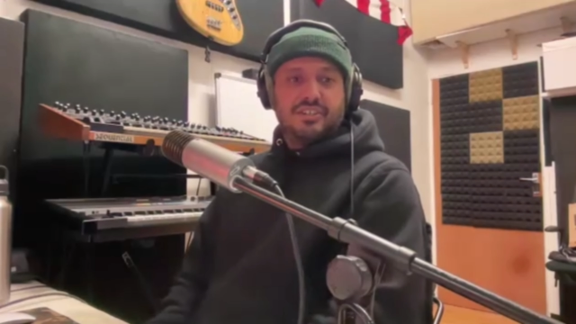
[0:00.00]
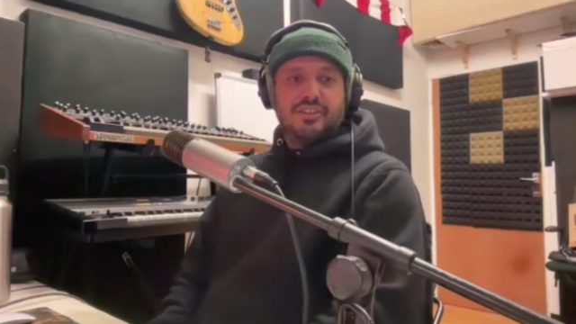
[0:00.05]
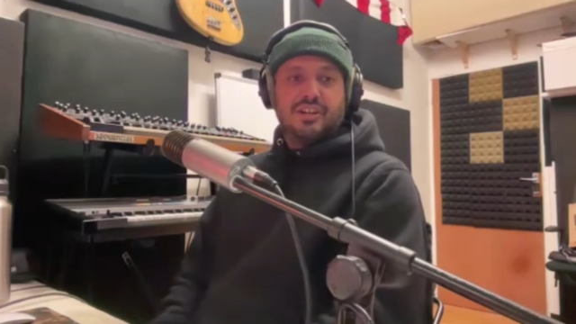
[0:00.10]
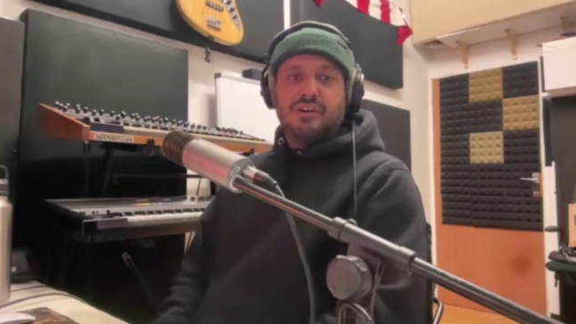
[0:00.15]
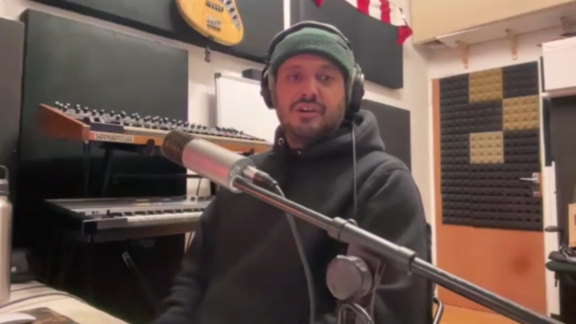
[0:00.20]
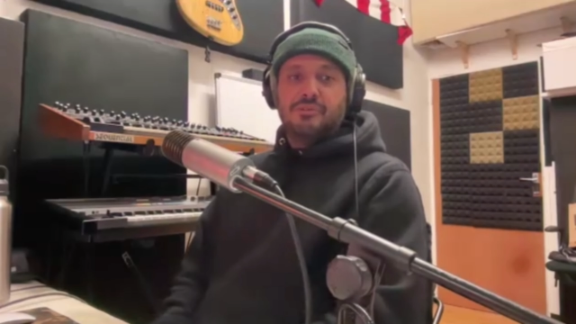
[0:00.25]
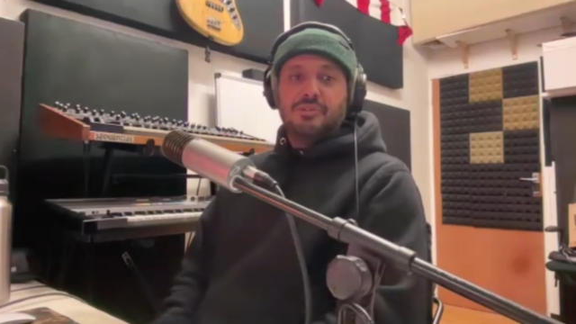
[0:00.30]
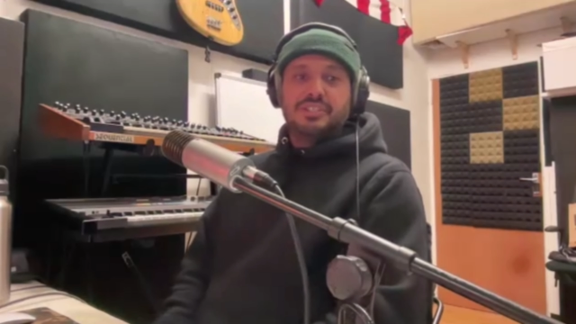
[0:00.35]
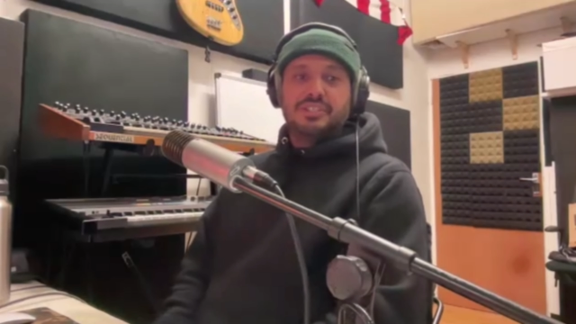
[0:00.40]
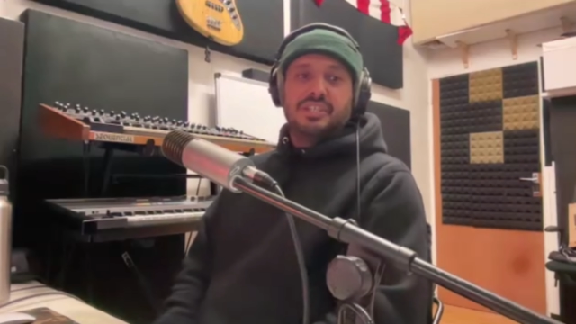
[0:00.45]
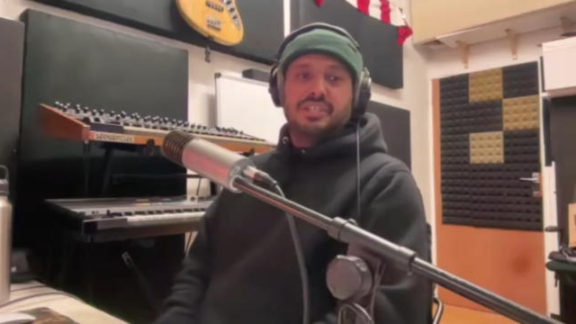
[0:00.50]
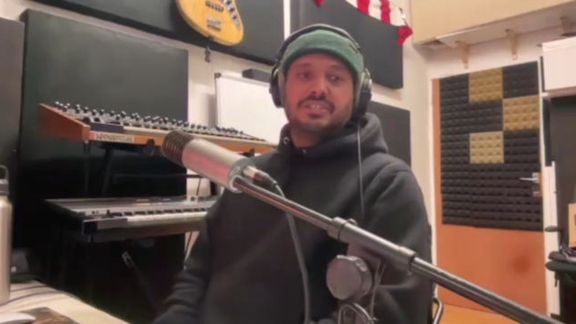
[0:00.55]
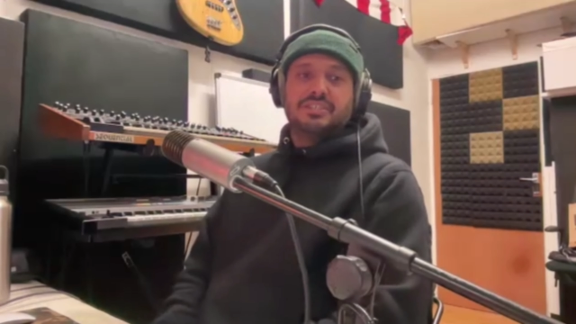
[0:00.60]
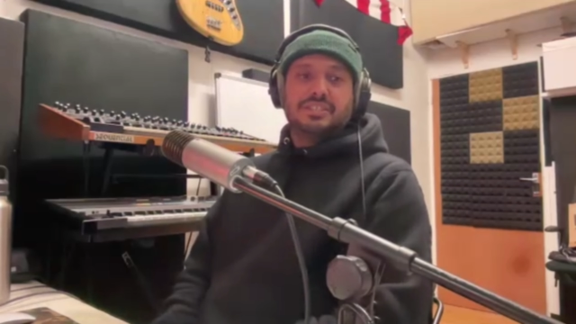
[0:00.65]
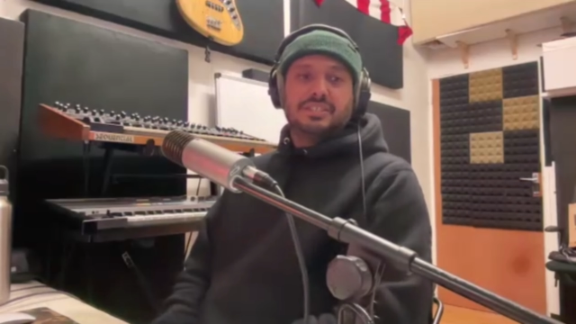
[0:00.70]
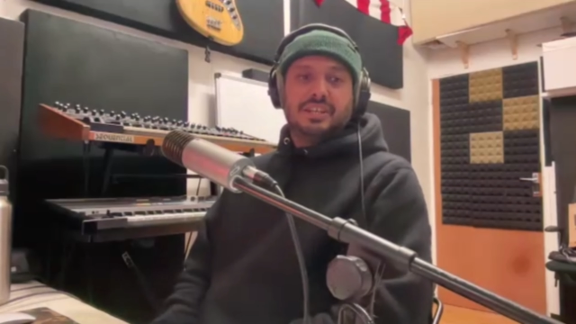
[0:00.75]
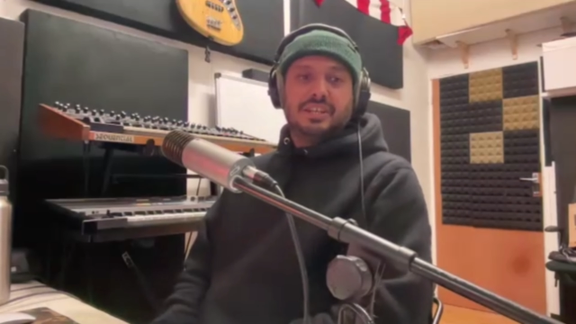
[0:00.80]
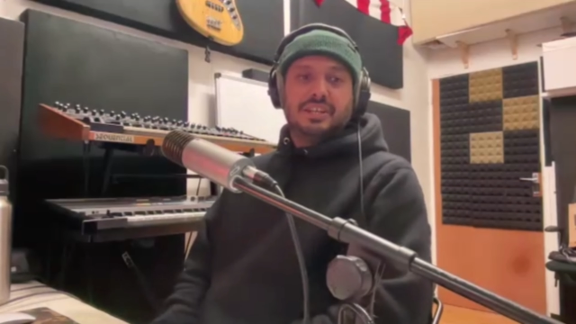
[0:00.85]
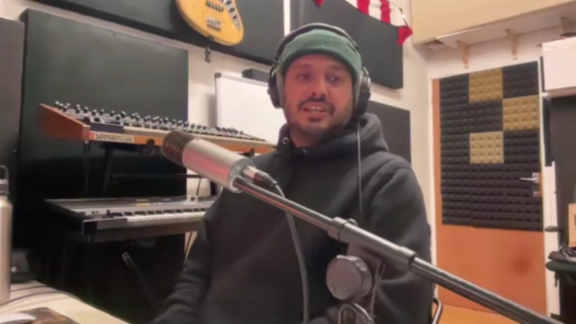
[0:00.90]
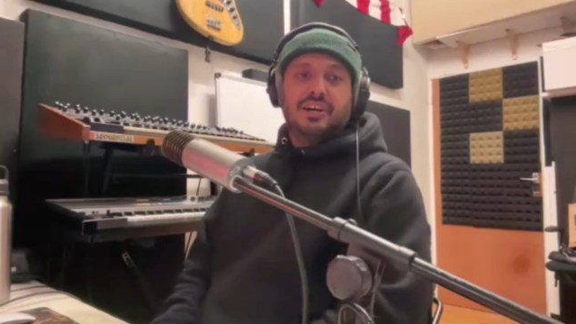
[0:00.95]
our
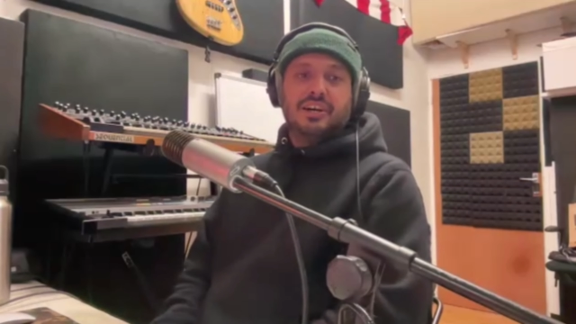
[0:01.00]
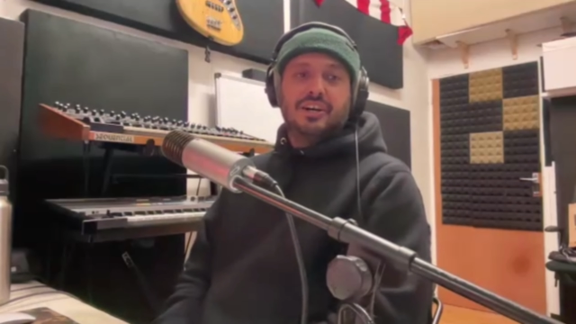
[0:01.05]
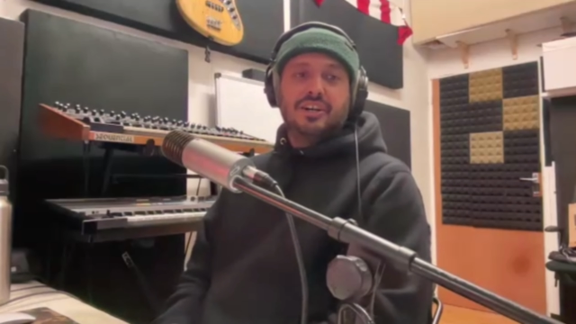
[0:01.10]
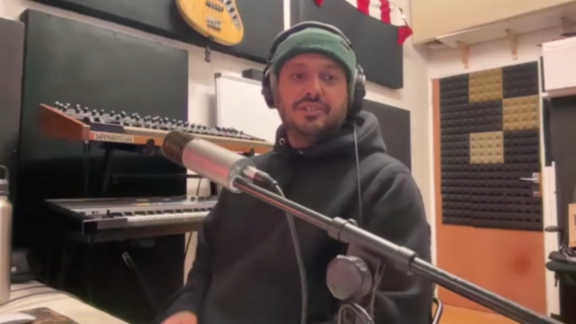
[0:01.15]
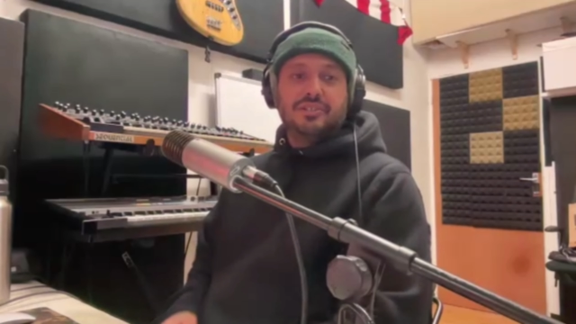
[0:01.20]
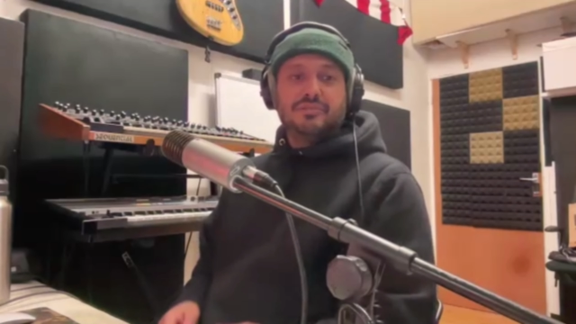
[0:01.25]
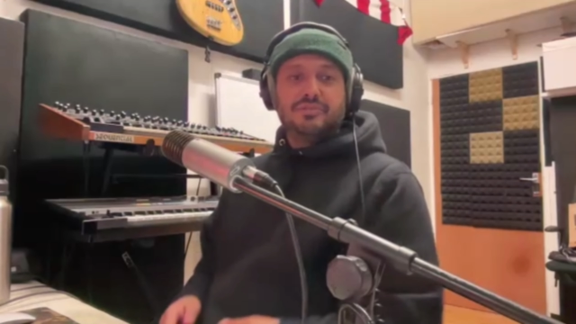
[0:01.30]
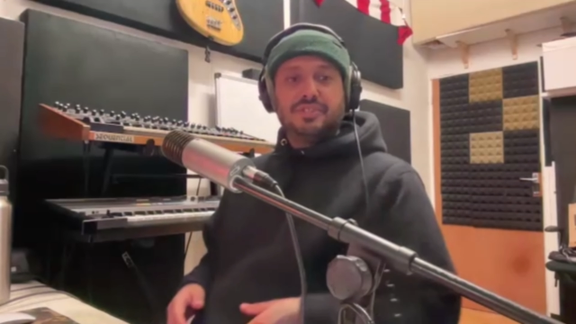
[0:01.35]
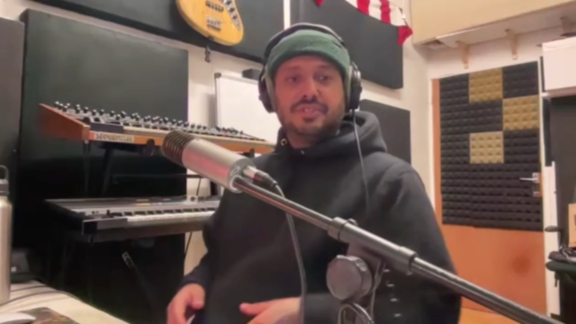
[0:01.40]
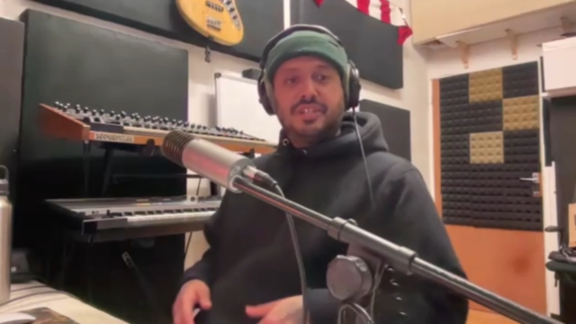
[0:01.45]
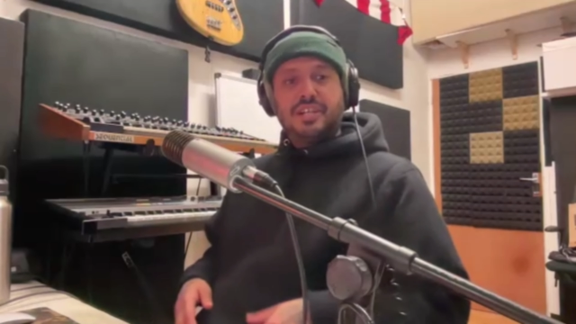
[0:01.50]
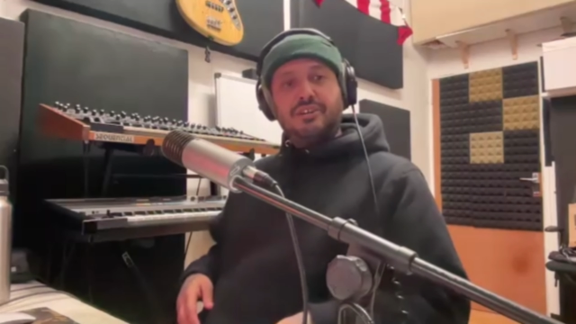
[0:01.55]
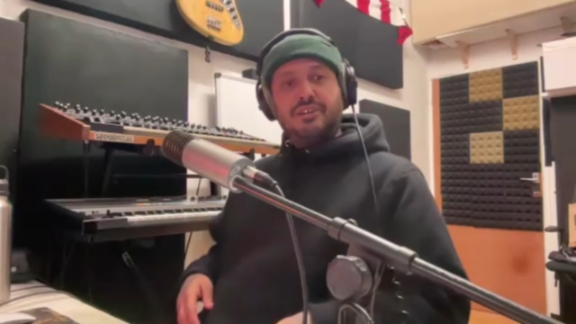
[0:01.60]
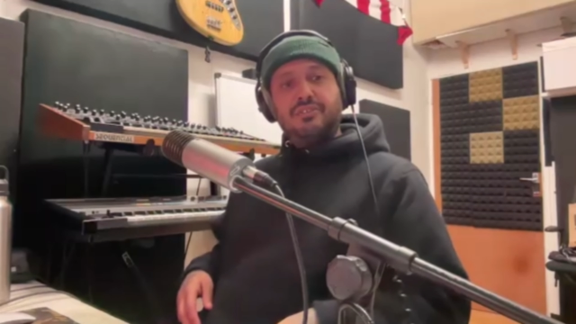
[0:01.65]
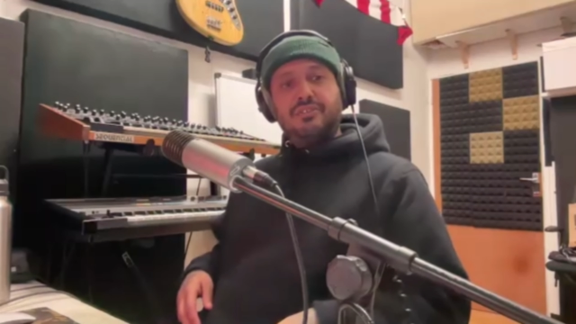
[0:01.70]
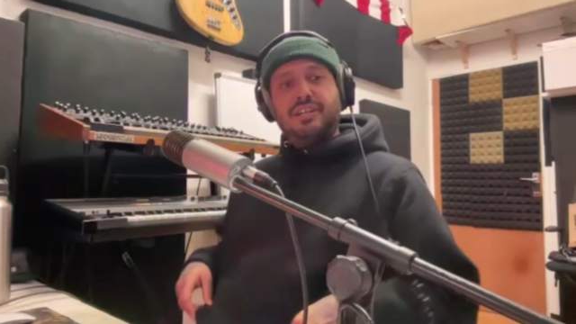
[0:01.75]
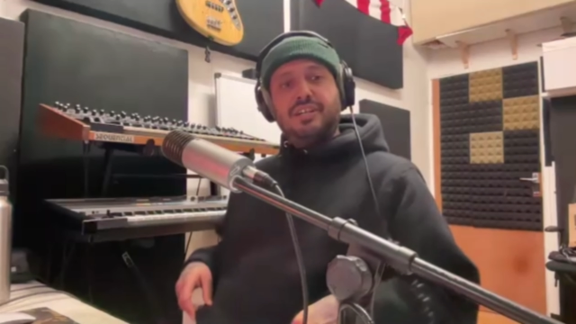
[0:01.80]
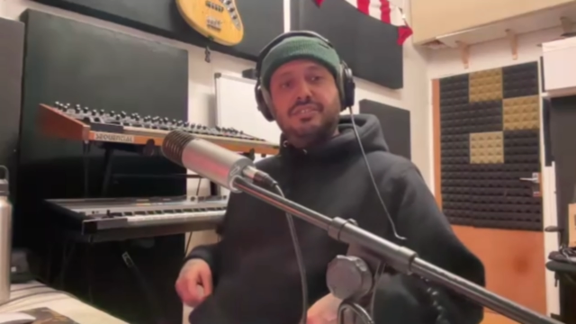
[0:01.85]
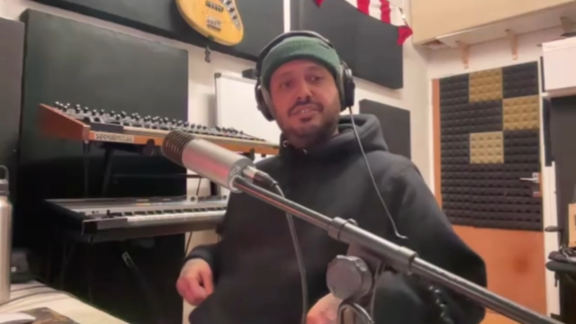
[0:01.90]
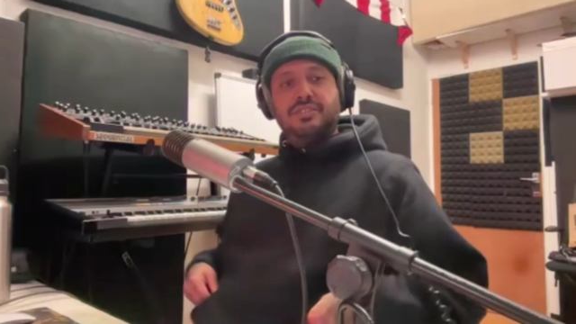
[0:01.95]
day-to-day lives, and how
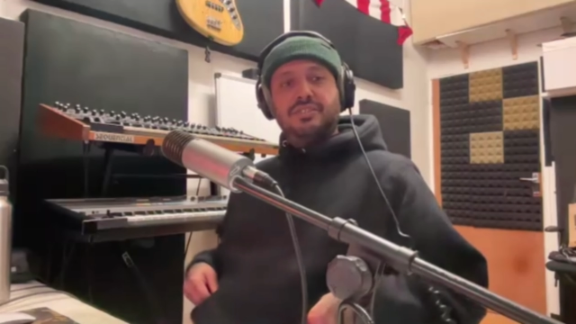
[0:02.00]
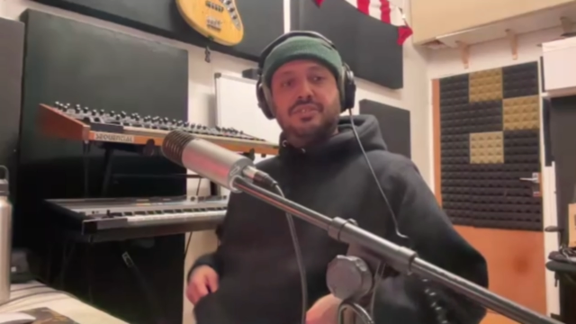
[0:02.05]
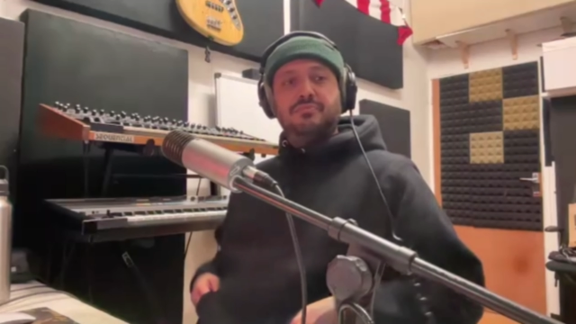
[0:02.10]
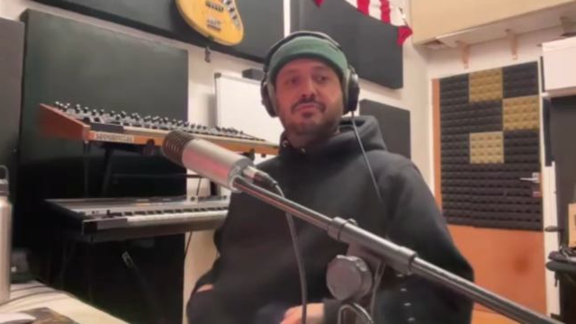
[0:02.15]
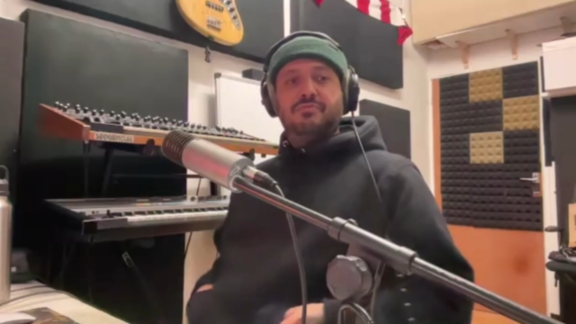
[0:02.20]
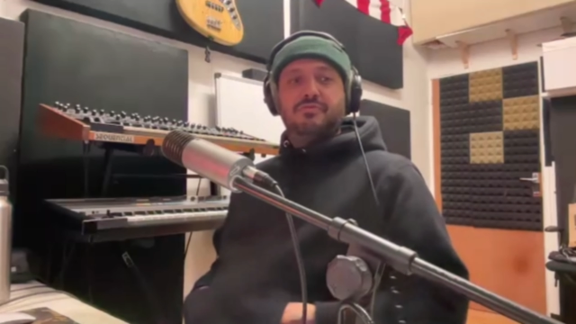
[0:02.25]
that's